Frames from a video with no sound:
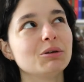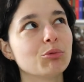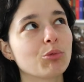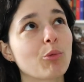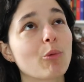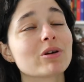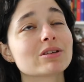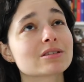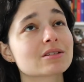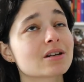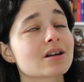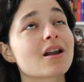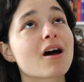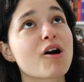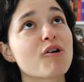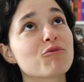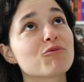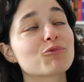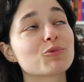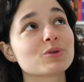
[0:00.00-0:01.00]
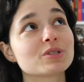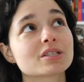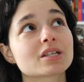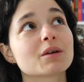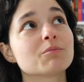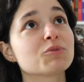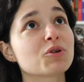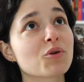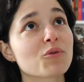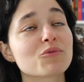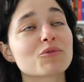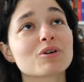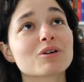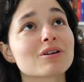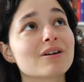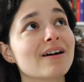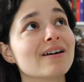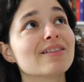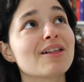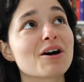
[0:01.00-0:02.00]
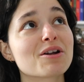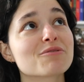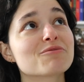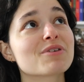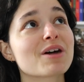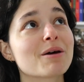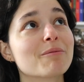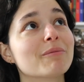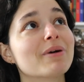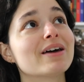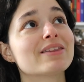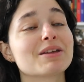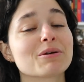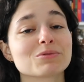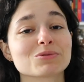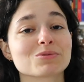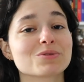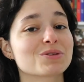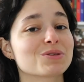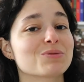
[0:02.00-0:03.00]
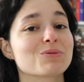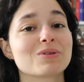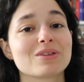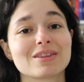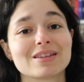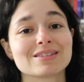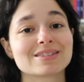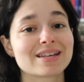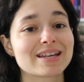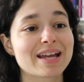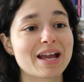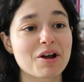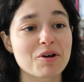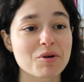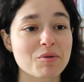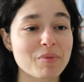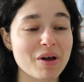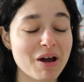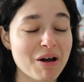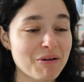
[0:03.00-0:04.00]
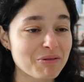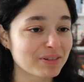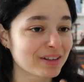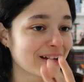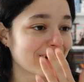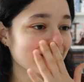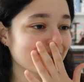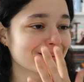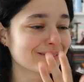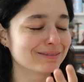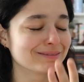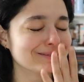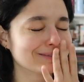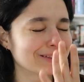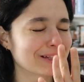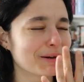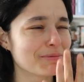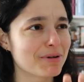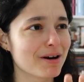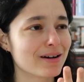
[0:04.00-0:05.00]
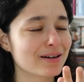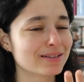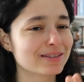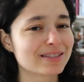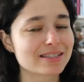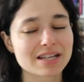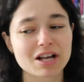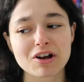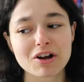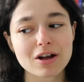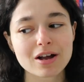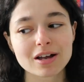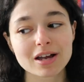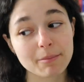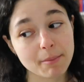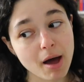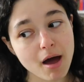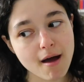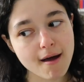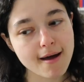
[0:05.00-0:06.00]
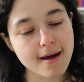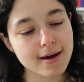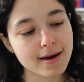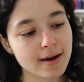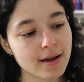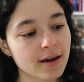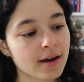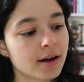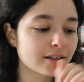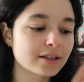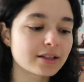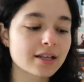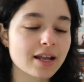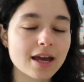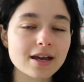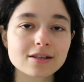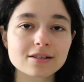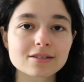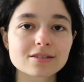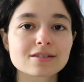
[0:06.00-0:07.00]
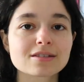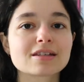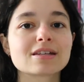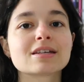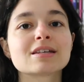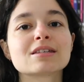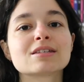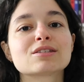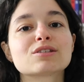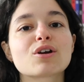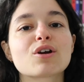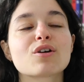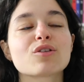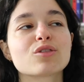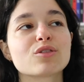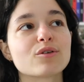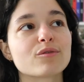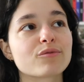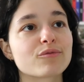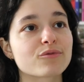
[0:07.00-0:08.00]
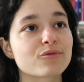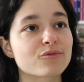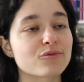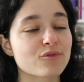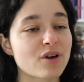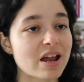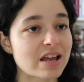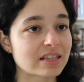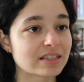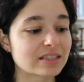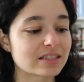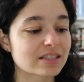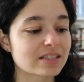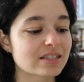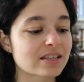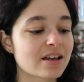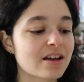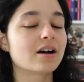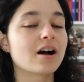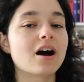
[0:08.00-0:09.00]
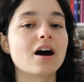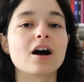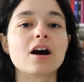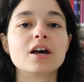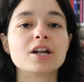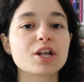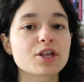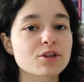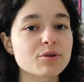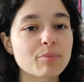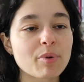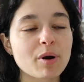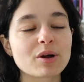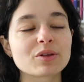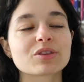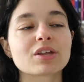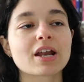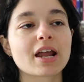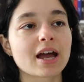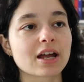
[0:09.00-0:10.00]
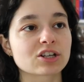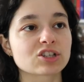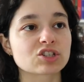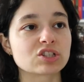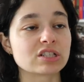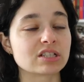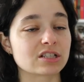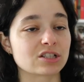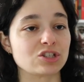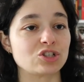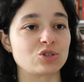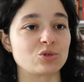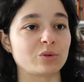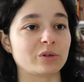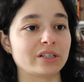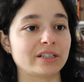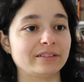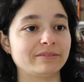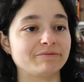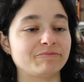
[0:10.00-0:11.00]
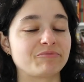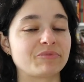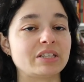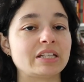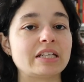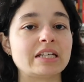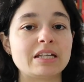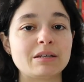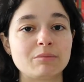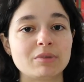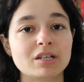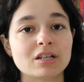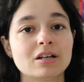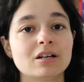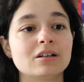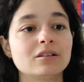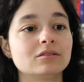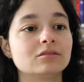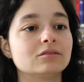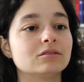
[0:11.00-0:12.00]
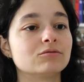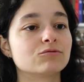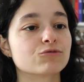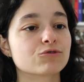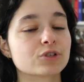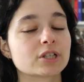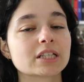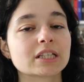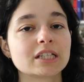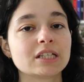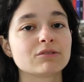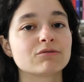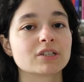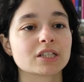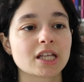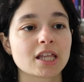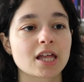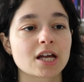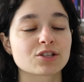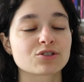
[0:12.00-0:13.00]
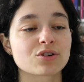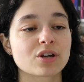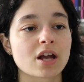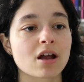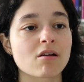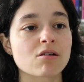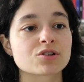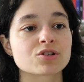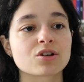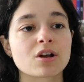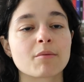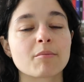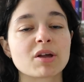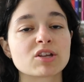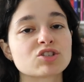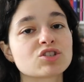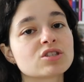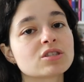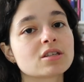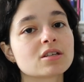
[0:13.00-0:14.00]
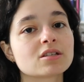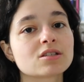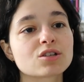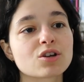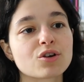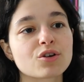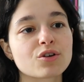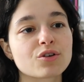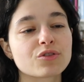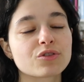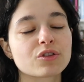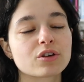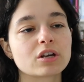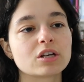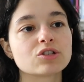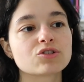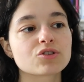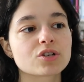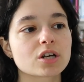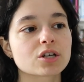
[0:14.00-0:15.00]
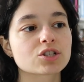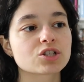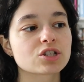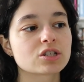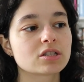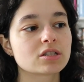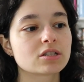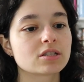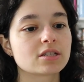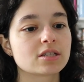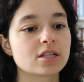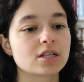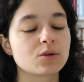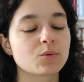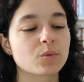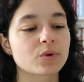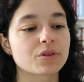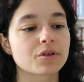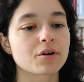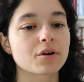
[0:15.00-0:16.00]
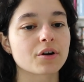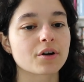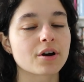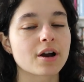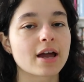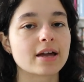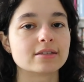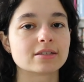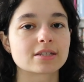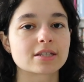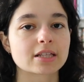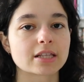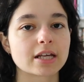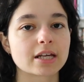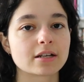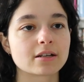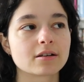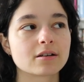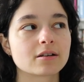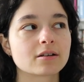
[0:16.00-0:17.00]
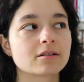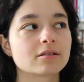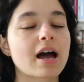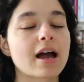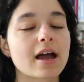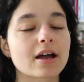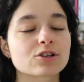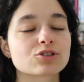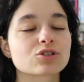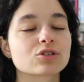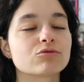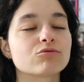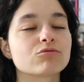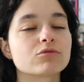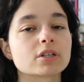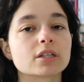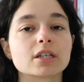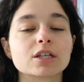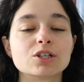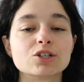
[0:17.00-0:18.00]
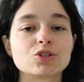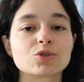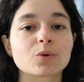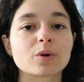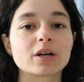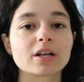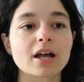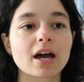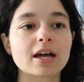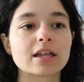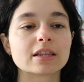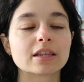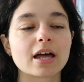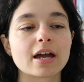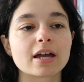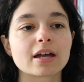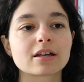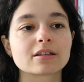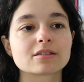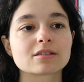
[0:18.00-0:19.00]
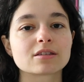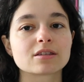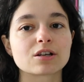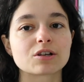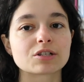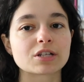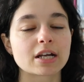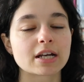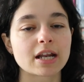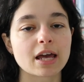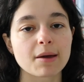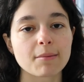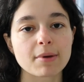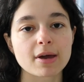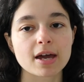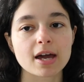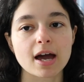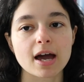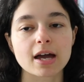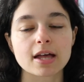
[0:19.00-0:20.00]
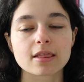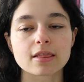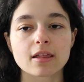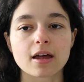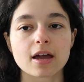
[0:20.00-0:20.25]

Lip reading: wasn't enough. We skimmed over a lot of them, and that was one of the only things I cared about. Like, come on, Sarah, come on. Next is the friends. another part that I actually did enjoy. Nahemia really, really liked her character. I mentioned this, the introduction scene with her and Selena, I actually really enjoyed. I liked their dynamic. I